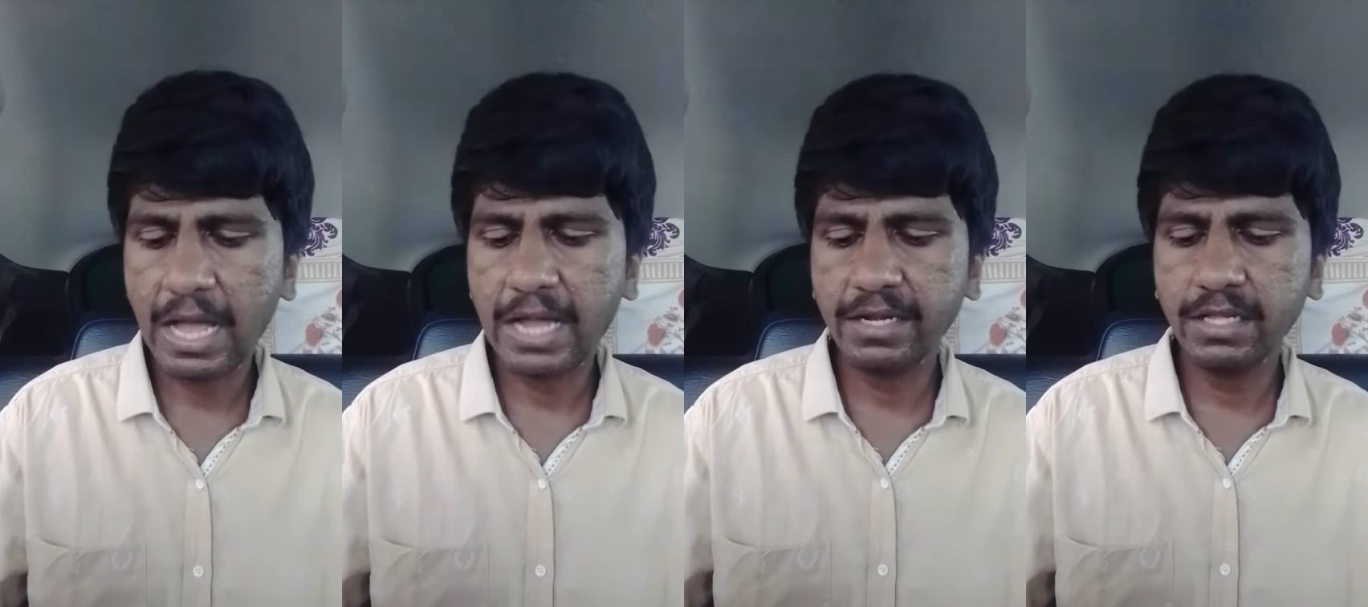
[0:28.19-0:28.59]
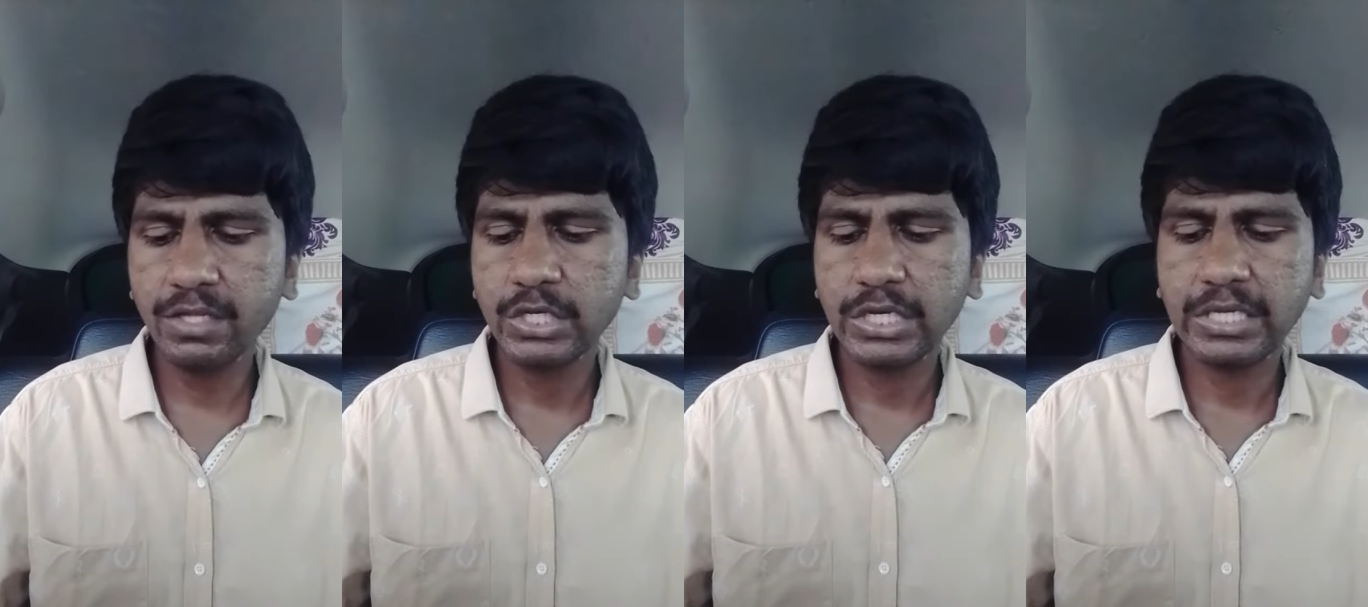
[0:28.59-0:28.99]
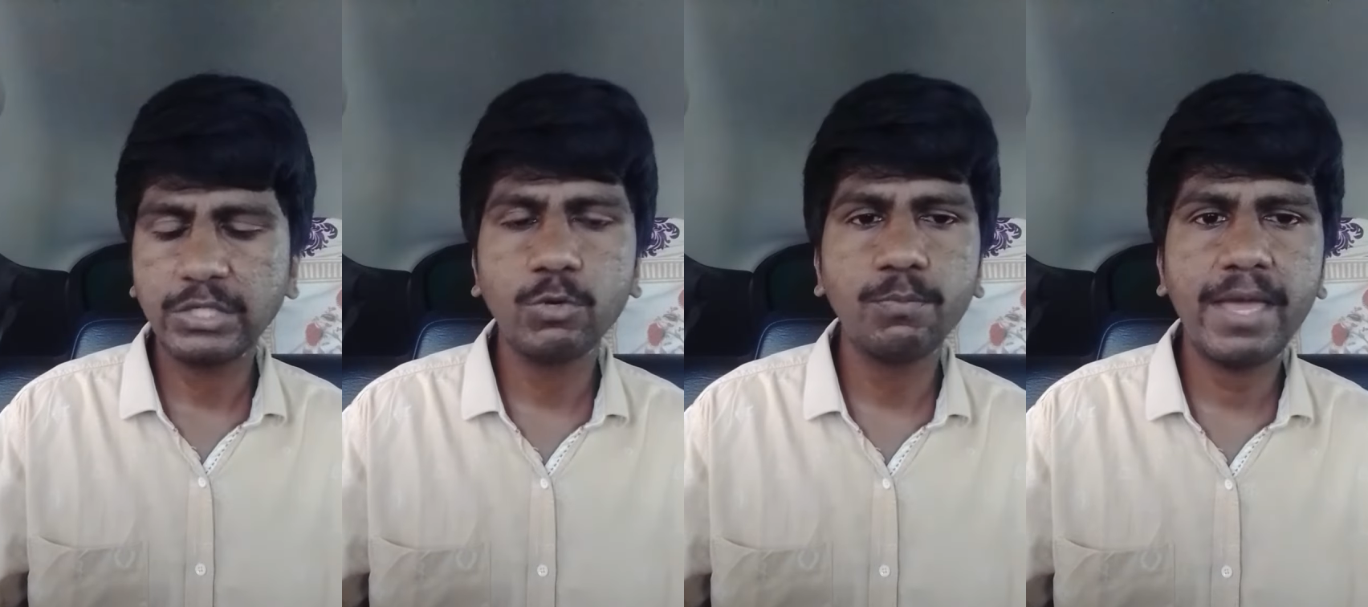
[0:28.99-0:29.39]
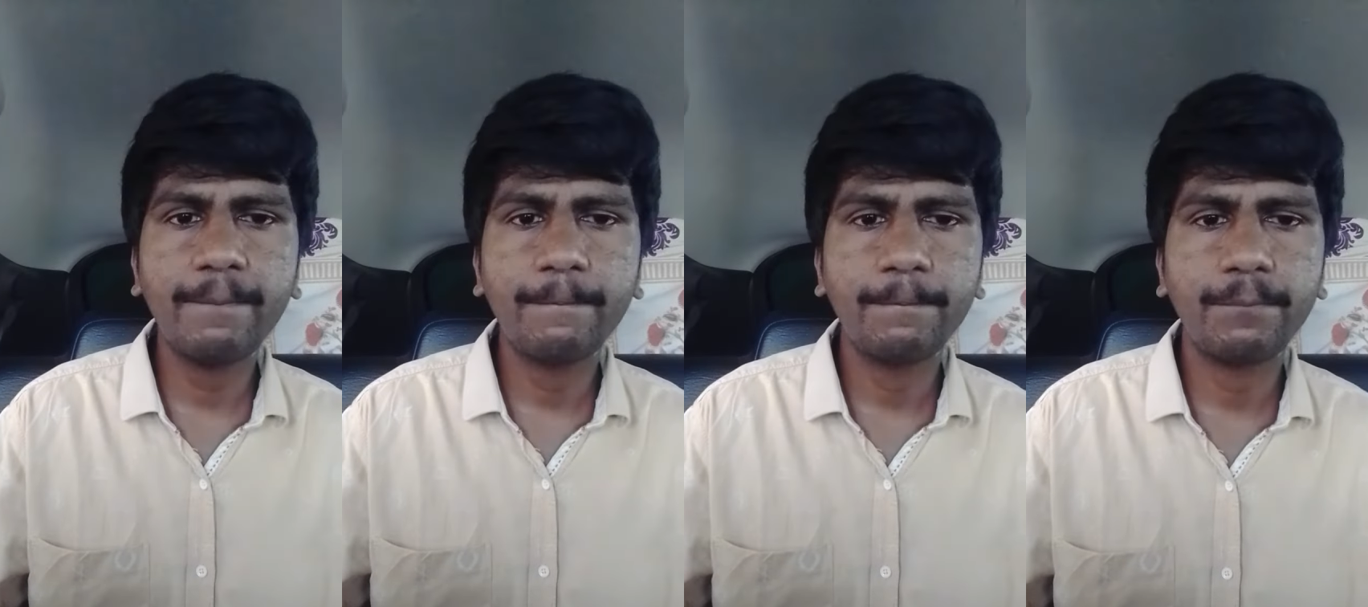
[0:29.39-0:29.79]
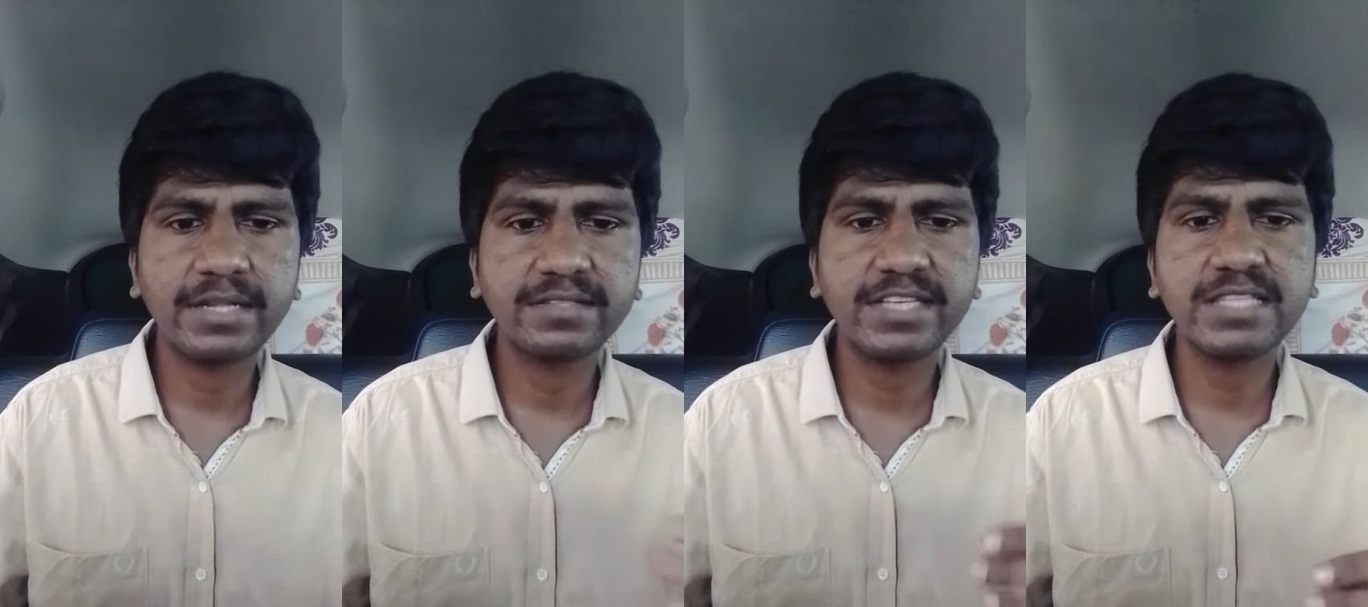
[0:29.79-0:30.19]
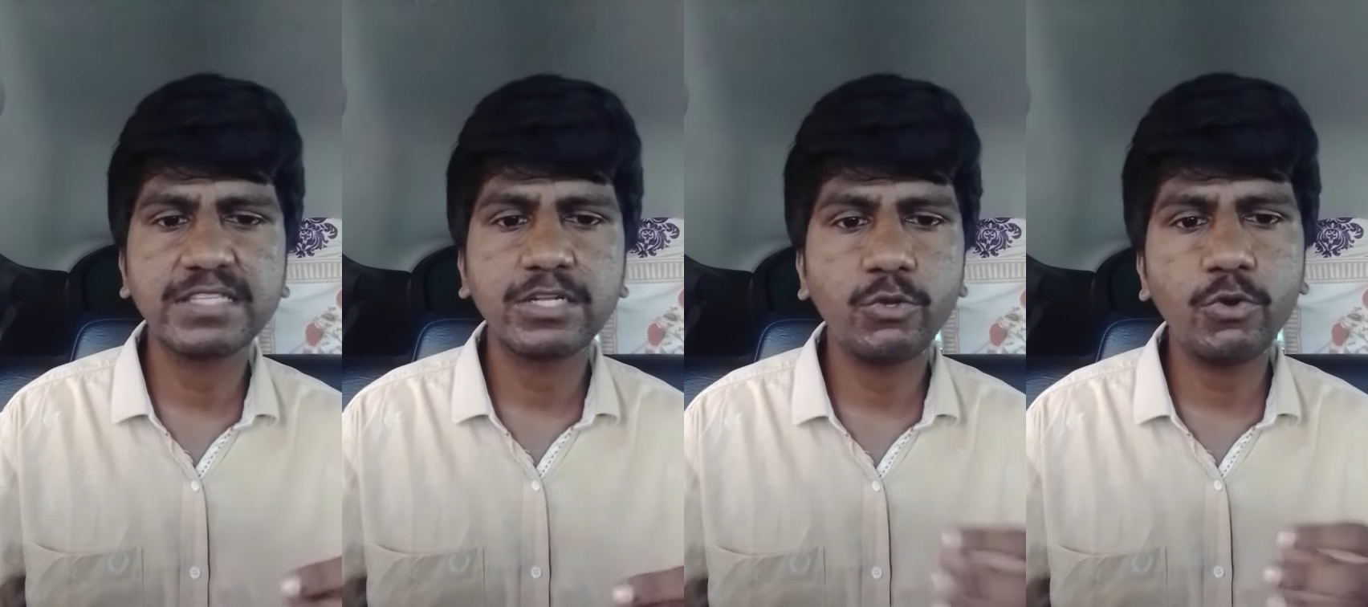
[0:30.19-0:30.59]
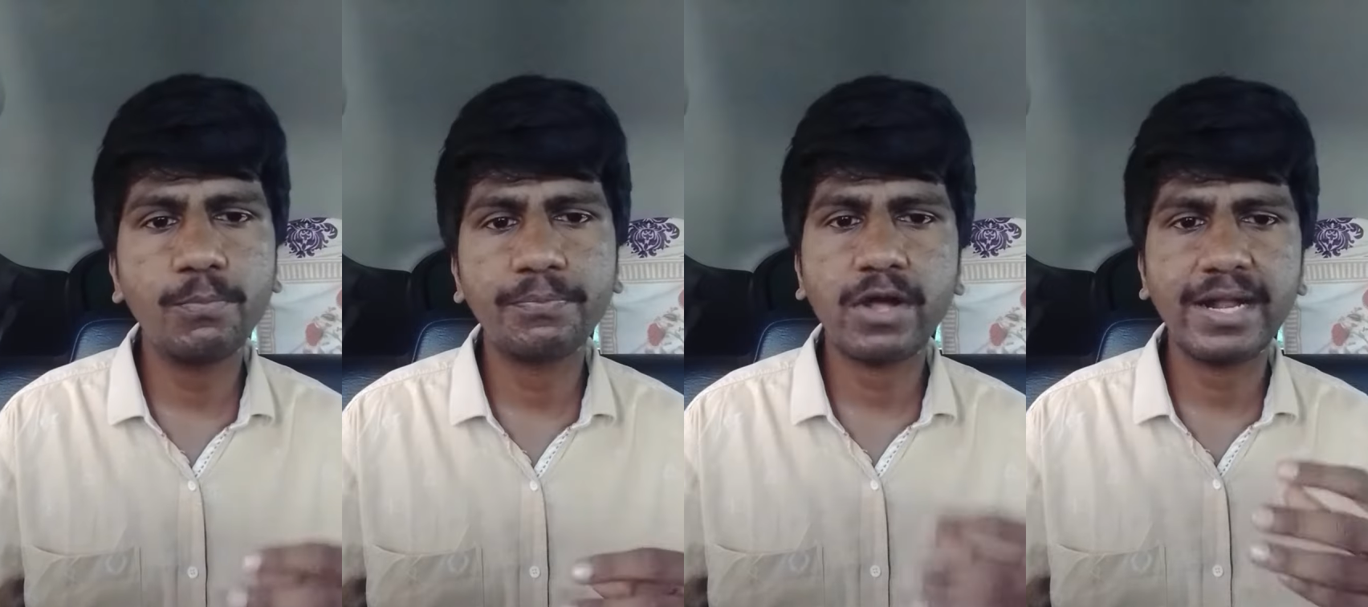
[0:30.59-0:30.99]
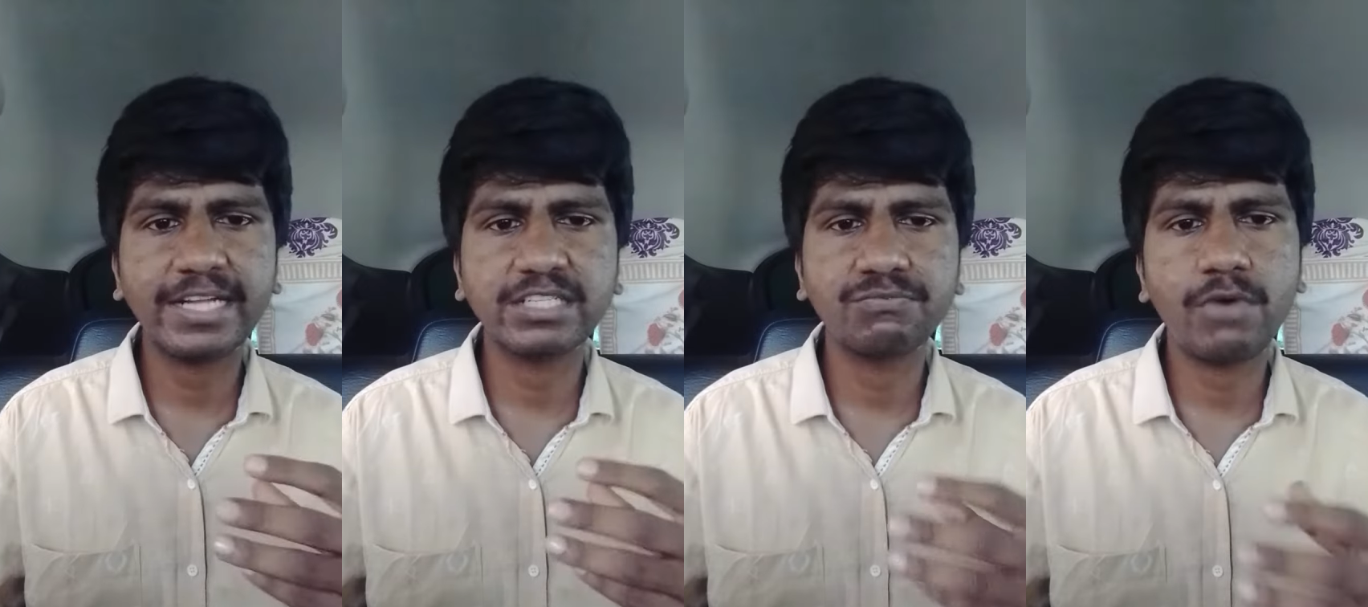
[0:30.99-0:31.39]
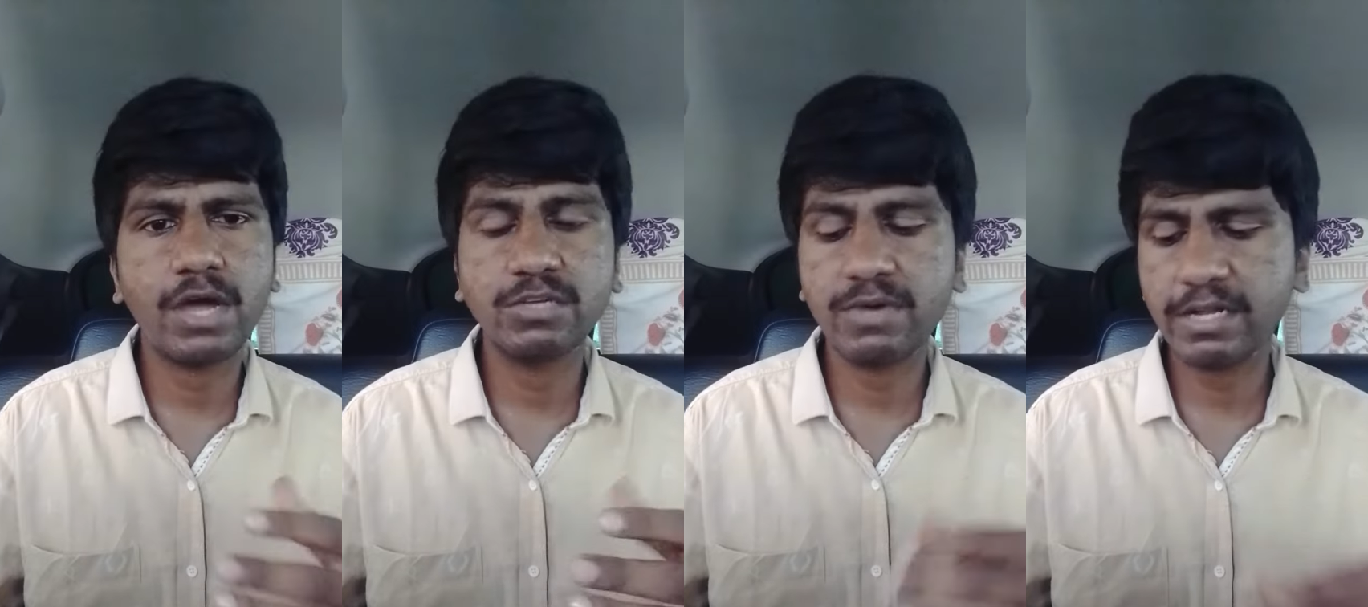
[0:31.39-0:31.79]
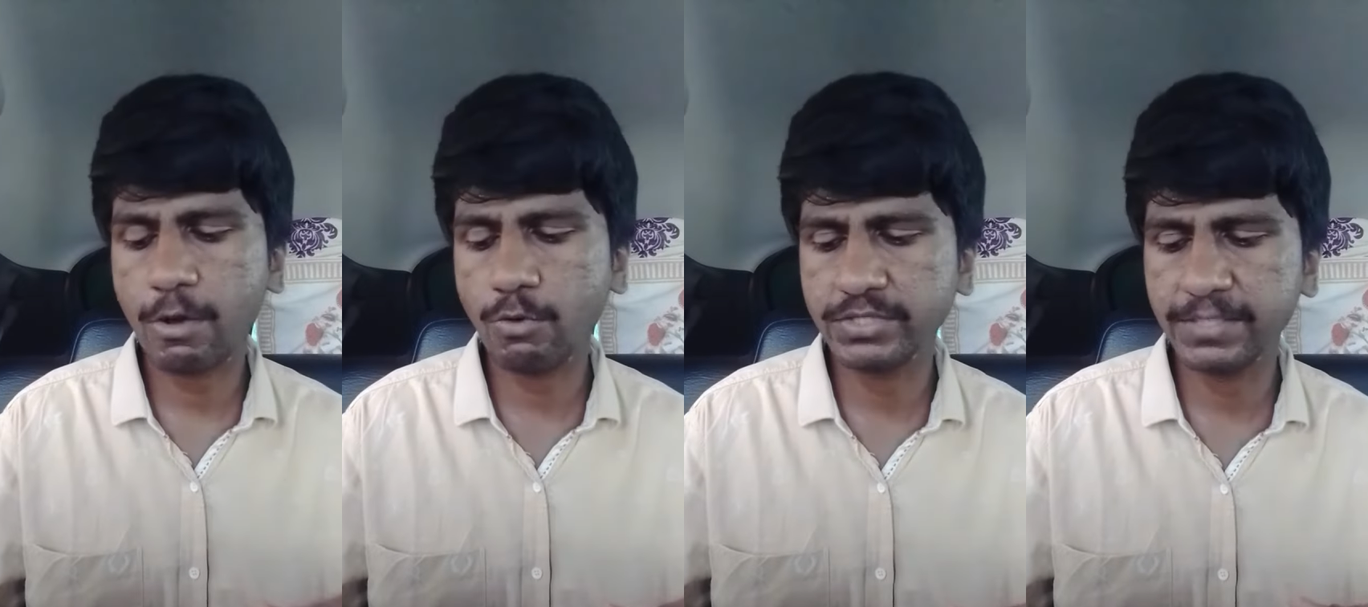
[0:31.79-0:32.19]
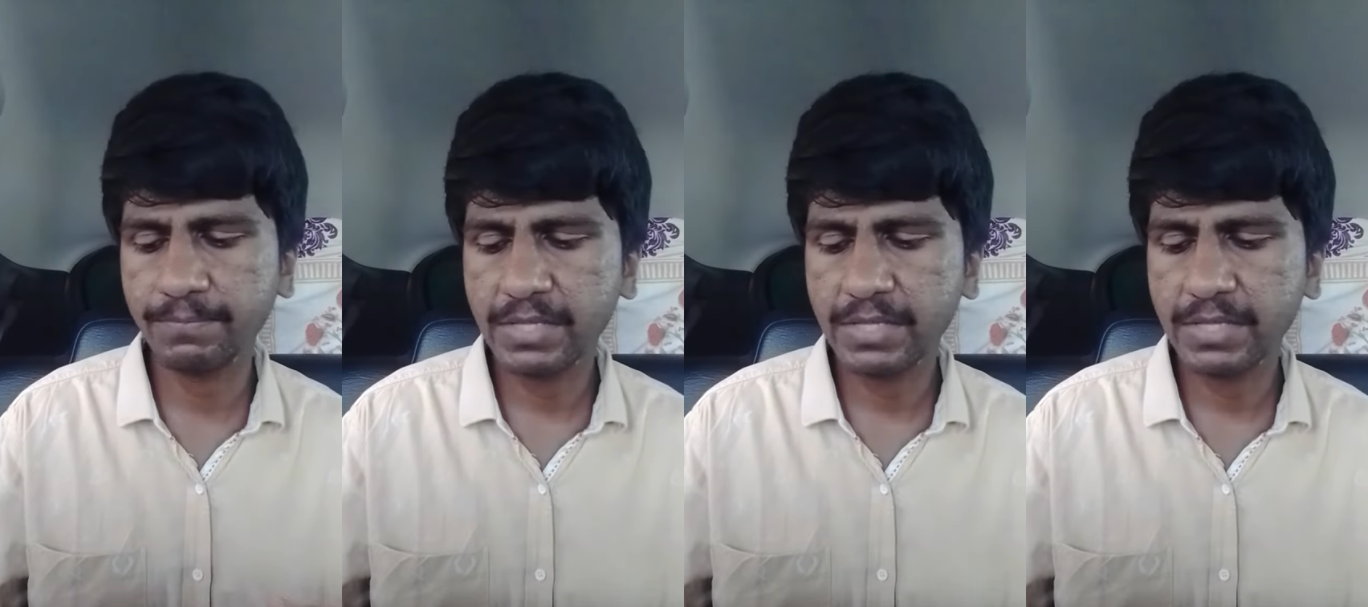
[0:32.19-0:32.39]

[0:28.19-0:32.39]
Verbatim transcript: And you may purchase new product for your house